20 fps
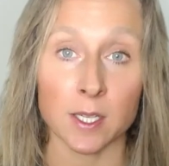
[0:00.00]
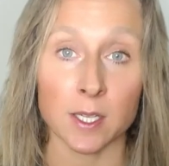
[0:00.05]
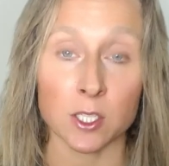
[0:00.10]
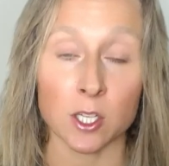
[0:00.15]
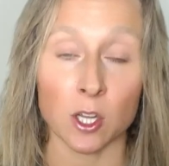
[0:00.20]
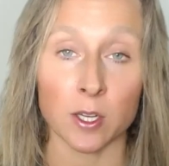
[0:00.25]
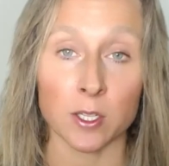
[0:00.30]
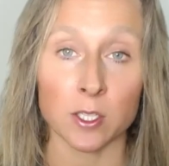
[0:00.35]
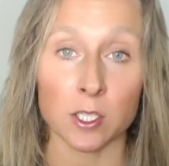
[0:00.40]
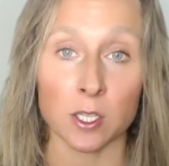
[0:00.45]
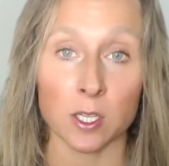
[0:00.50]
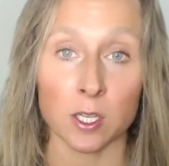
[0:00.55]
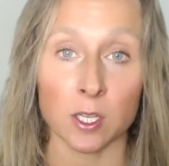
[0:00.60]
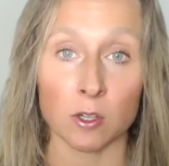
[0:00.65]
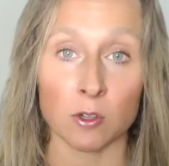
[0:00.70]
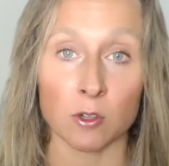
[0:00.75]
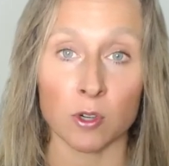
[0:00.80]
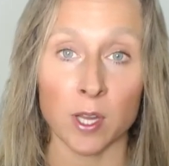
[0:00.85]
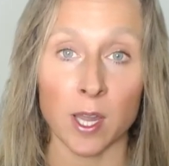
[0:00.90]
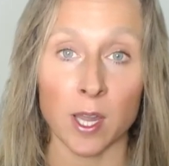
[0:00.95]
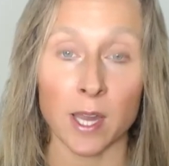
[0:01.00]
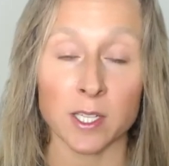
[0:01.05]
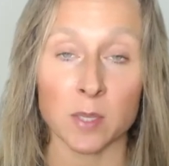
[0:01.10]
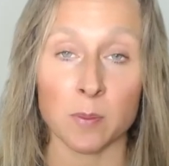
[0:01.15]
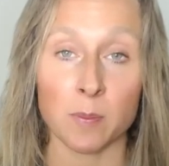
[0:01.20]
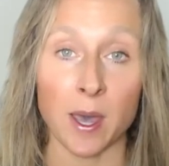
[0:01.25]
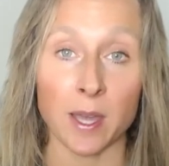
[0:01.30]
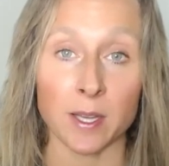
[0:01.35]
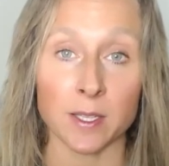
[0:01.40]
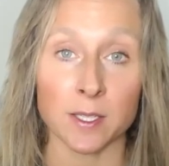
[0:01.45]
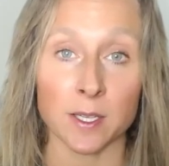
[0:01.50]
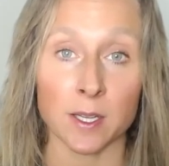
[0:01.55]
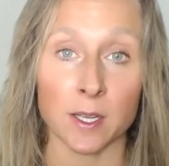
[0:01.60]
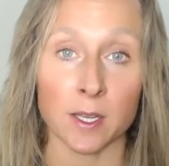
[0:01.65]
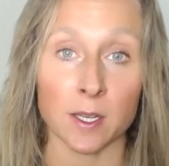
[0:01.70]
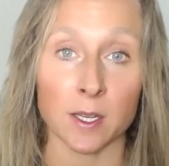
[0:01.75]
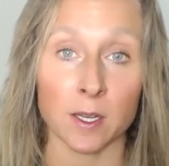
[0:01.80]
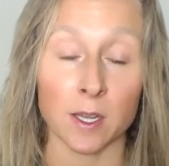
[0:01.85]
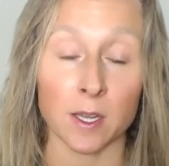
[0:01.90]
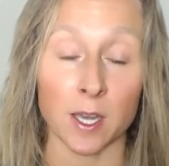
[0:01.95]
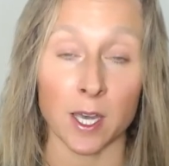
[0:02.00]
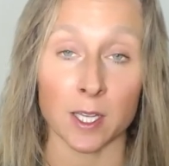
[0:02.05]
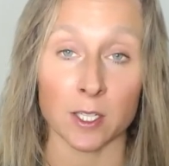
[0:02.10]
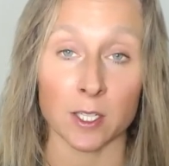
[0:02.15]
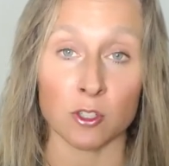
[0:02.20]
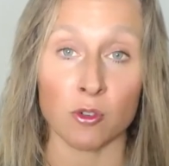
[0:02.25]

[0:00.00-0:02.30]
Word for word: is going to create a better uh,